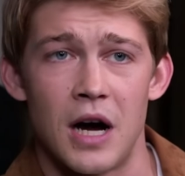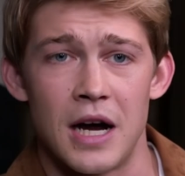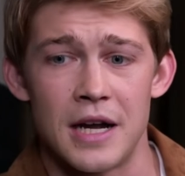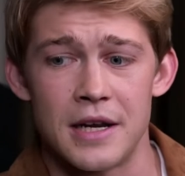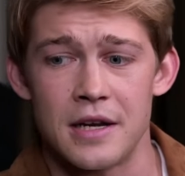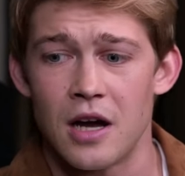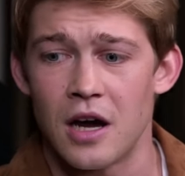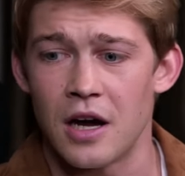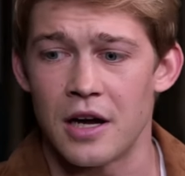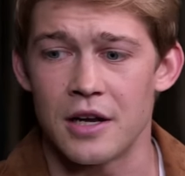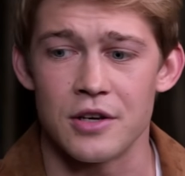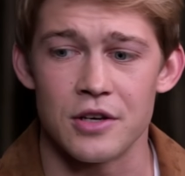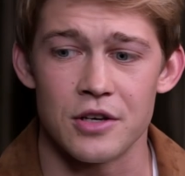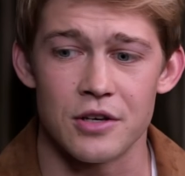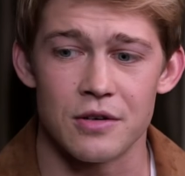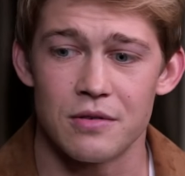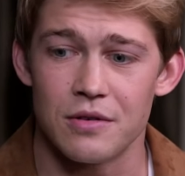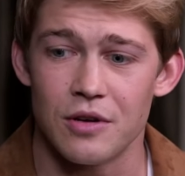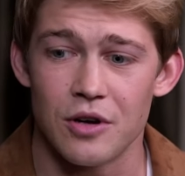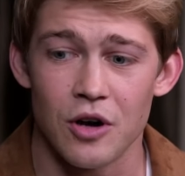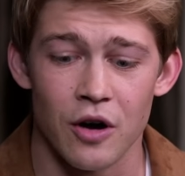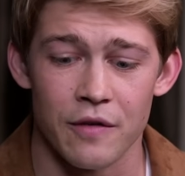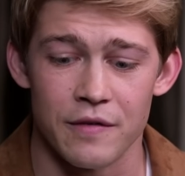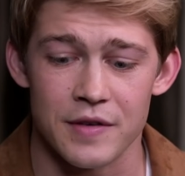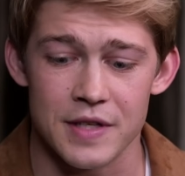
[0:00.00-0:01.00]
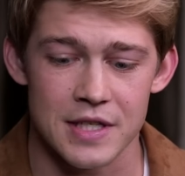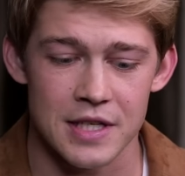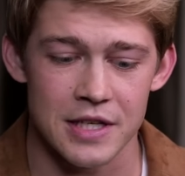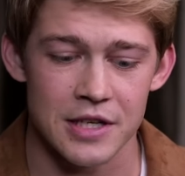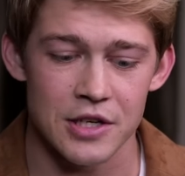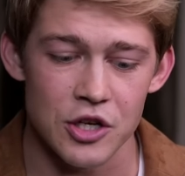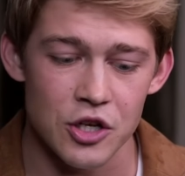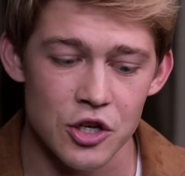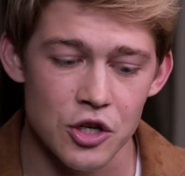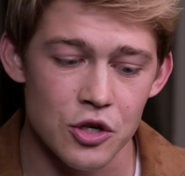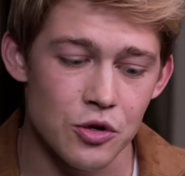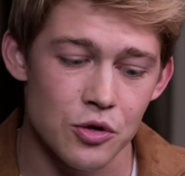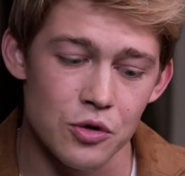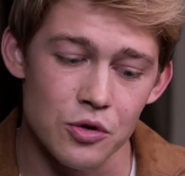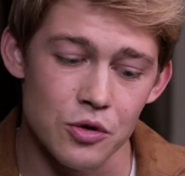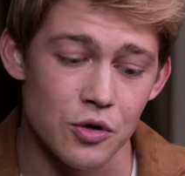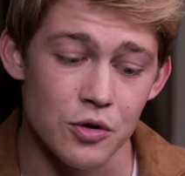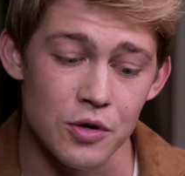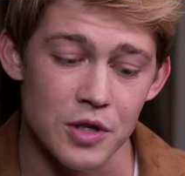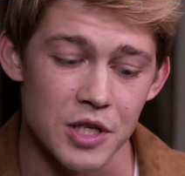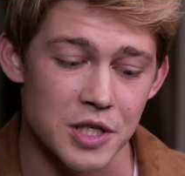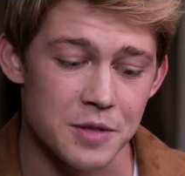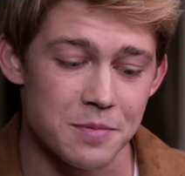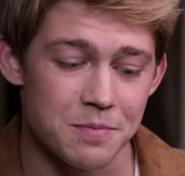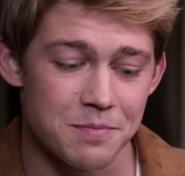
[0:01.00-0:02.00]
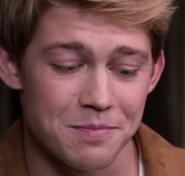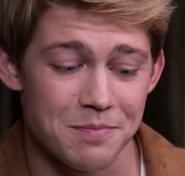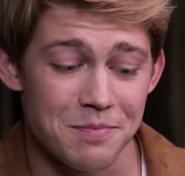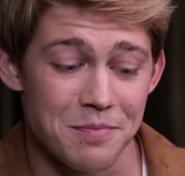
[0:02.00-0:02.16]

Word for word: I, I obviously knew who these